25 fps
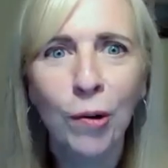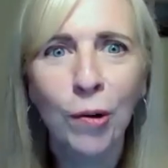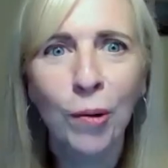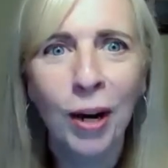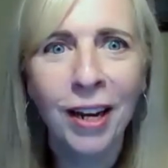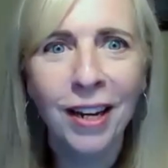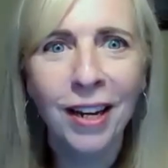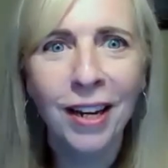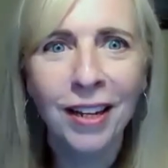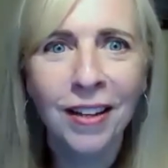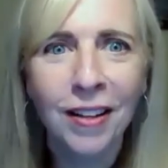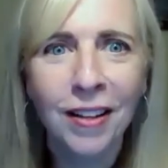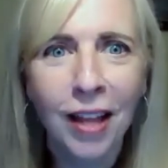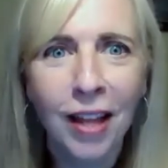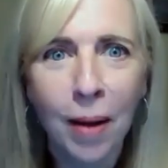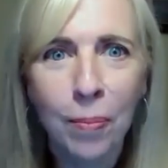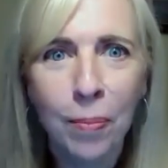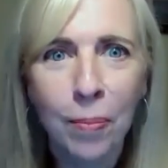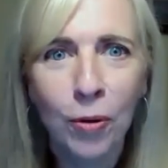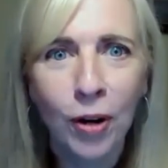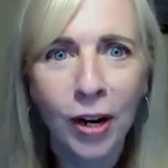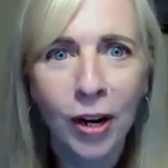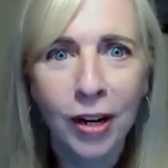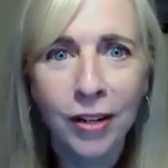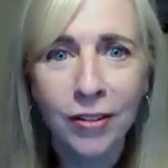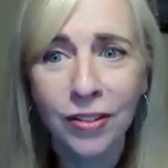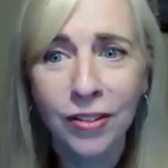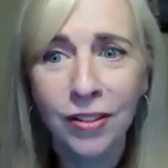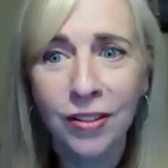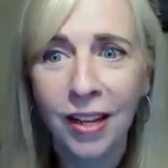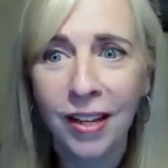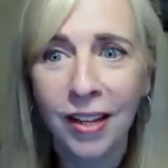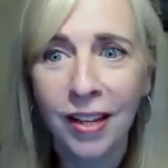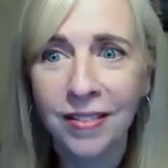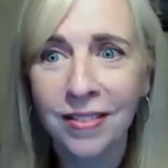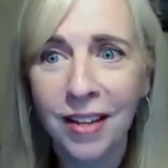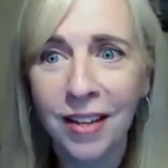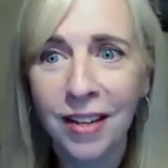great collaboration
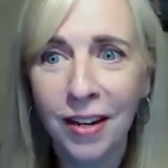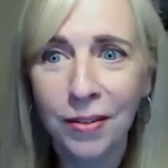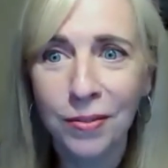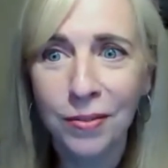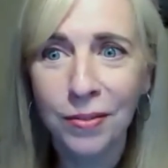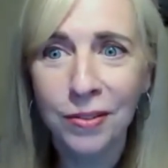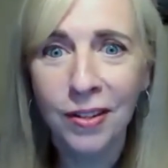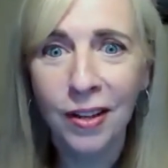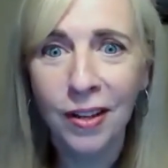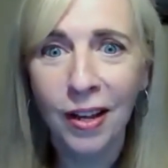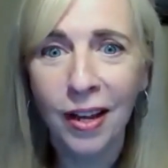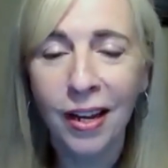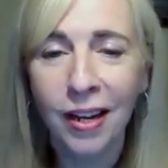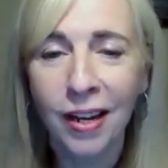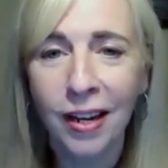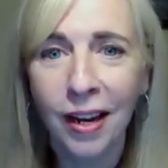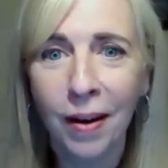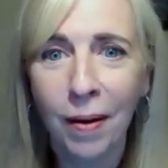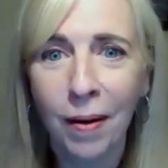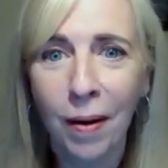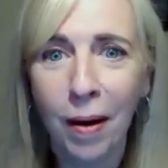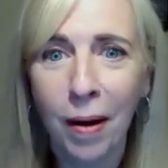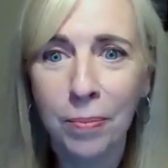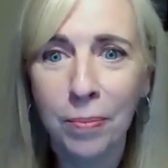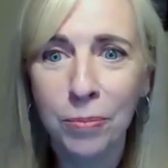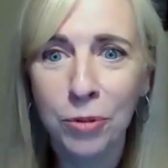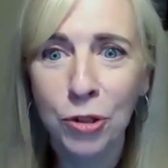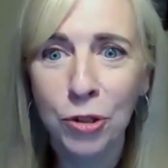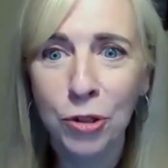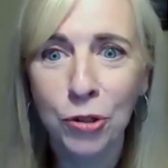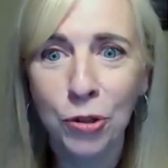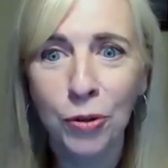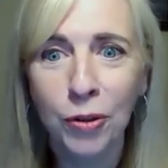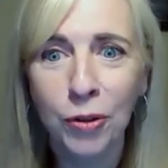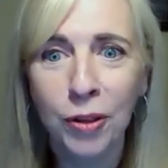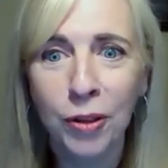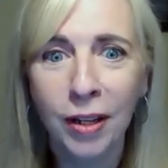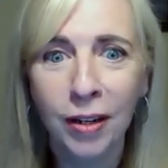that sounds like. I'm
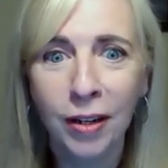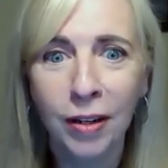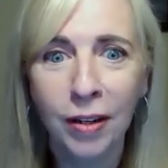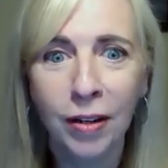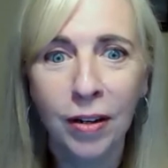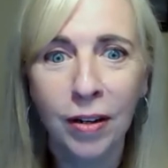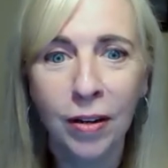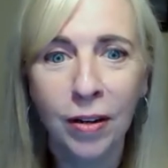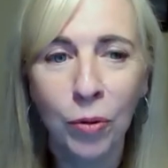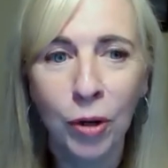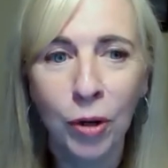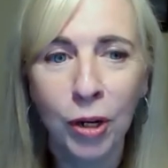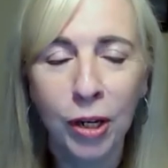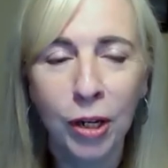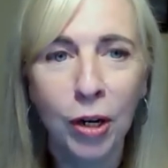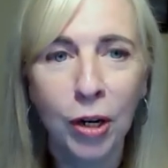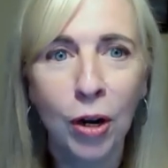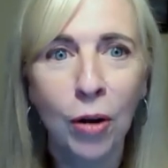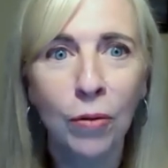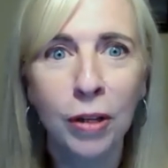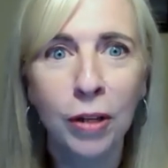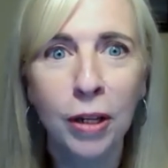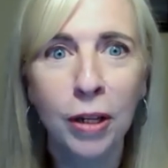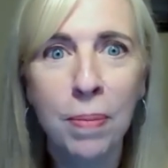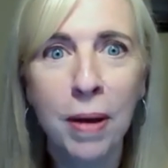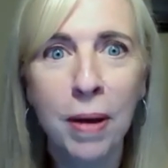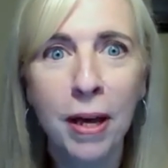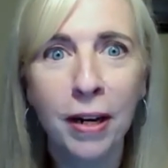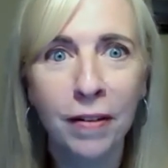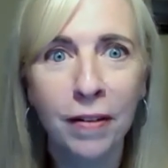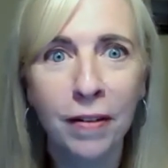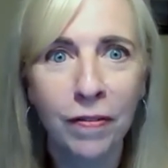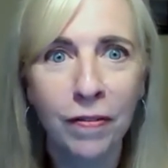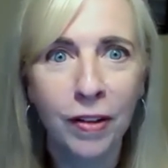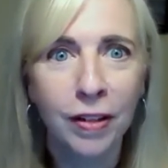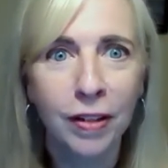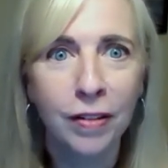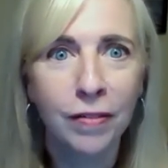sure that we can only
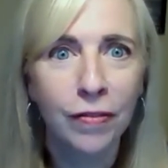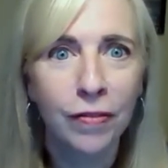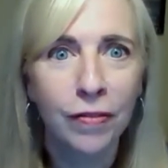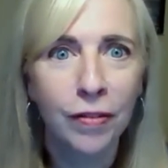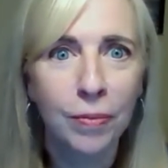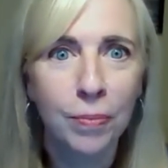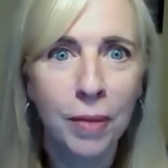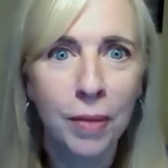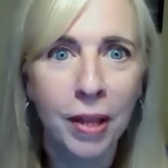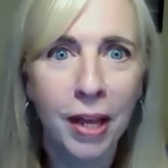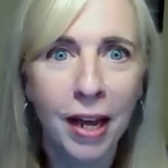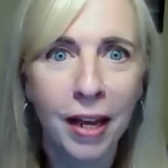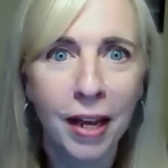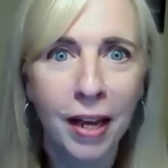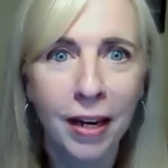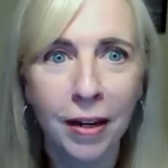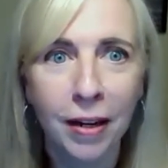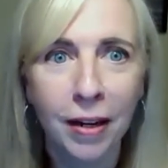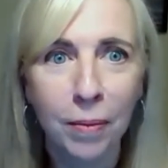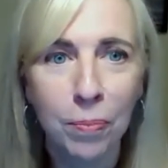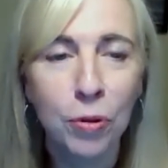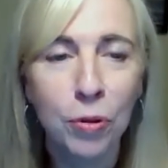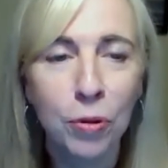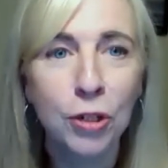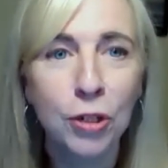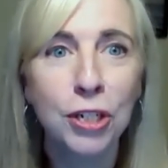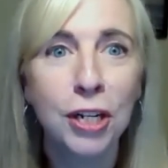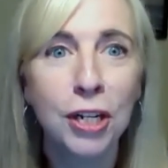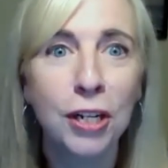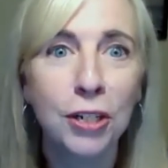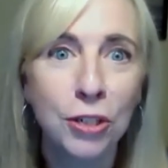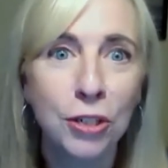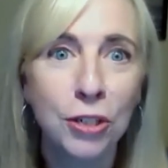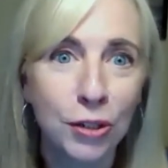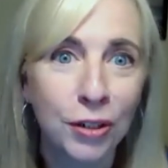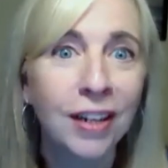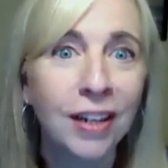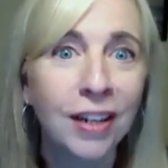benefit from that, and I
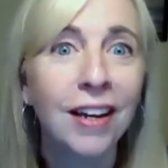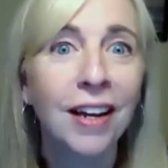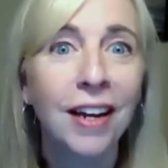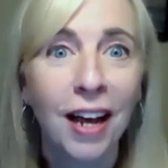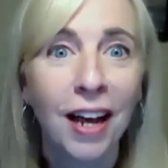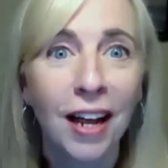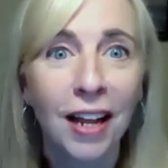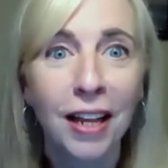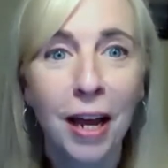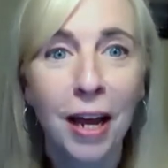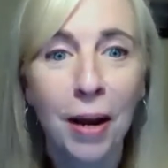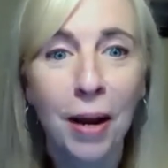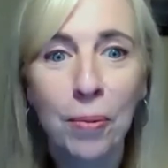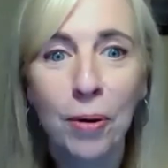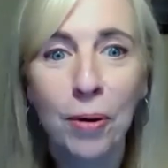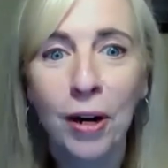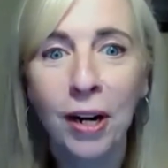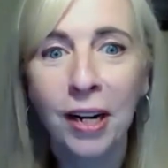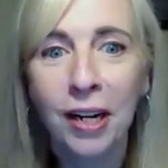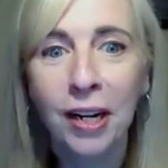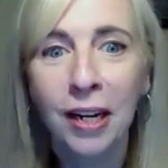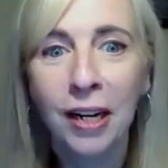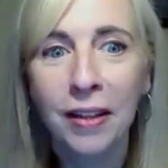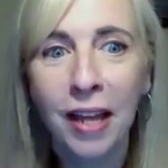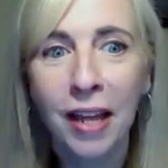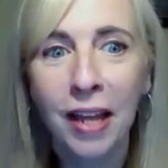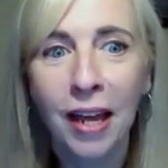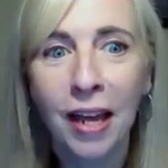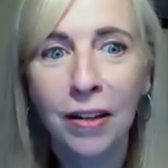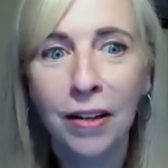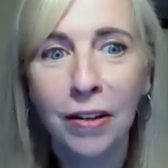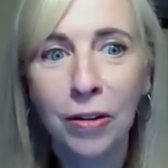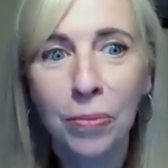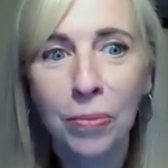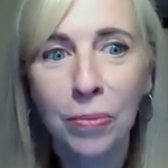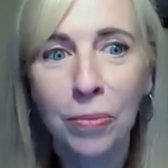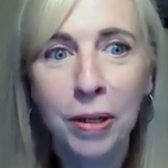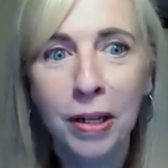appreciate you elaborating on that a
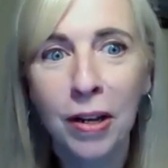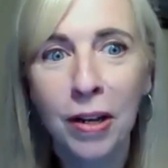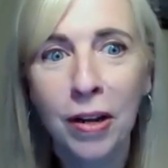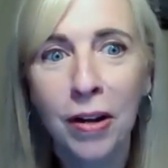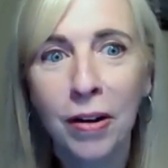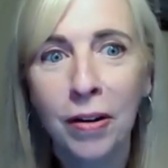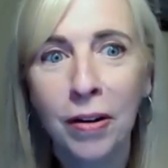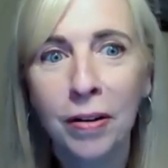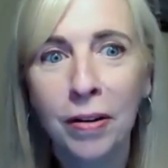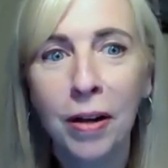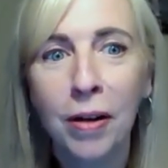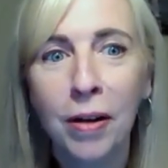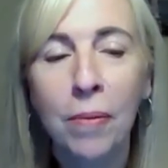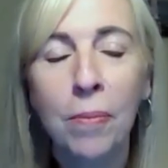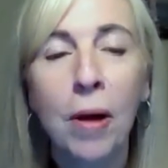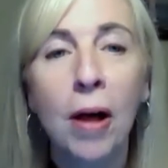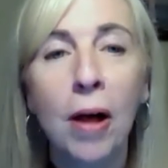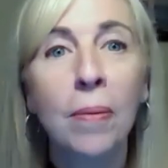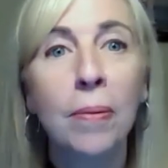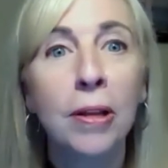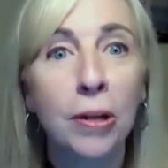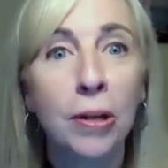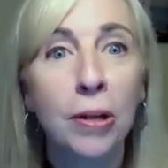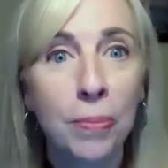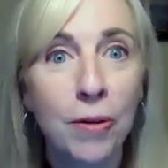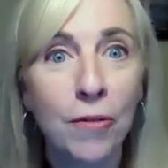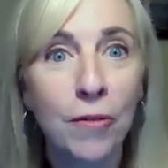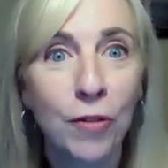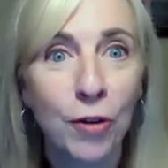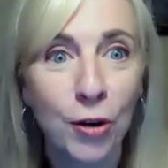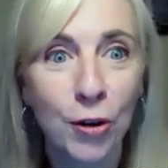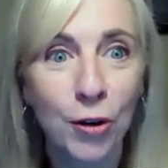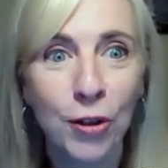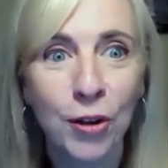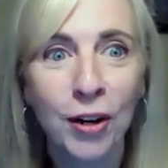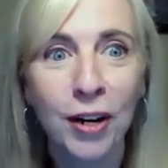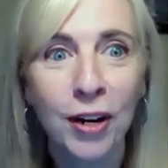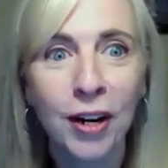little bit
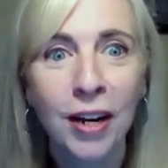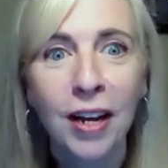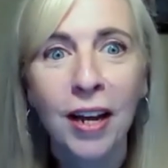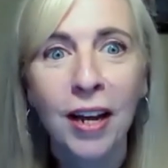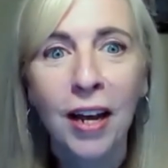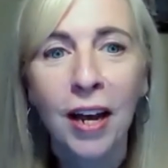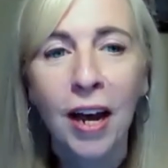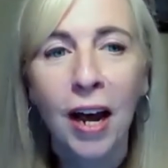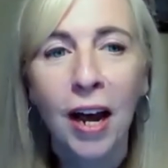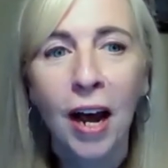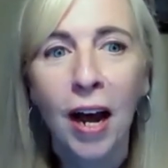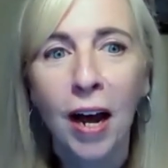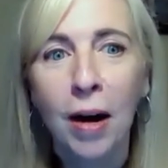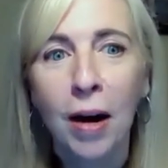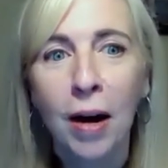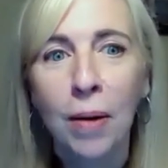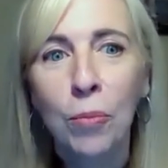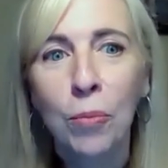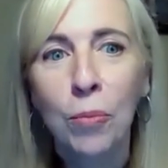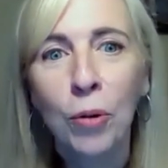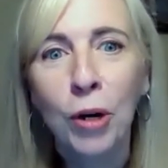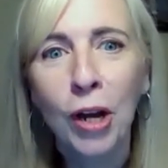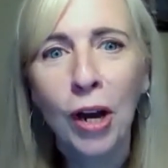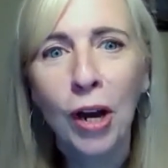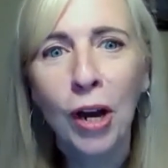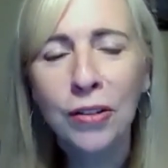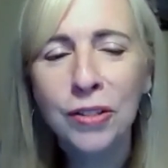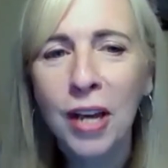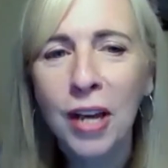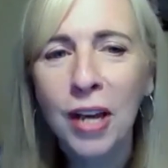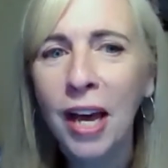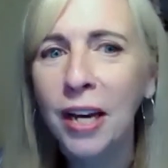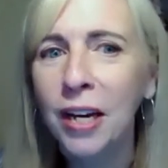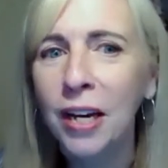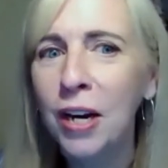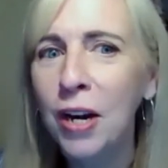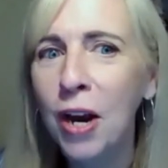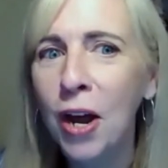further. We also
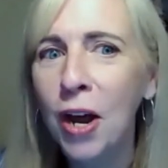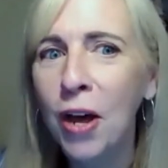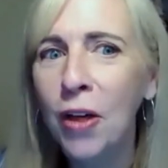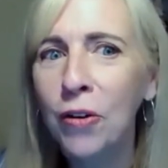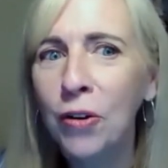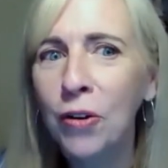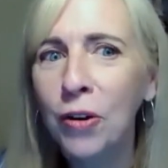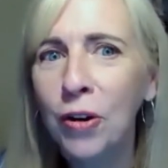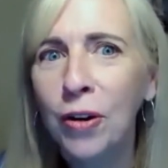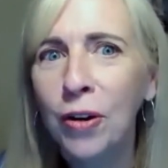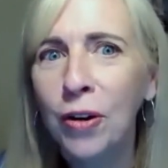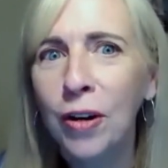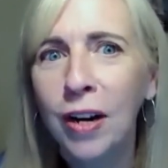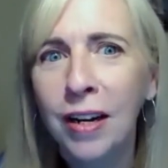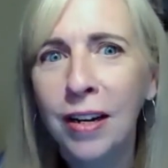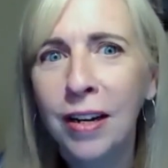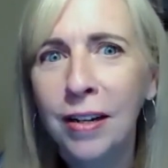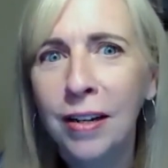had another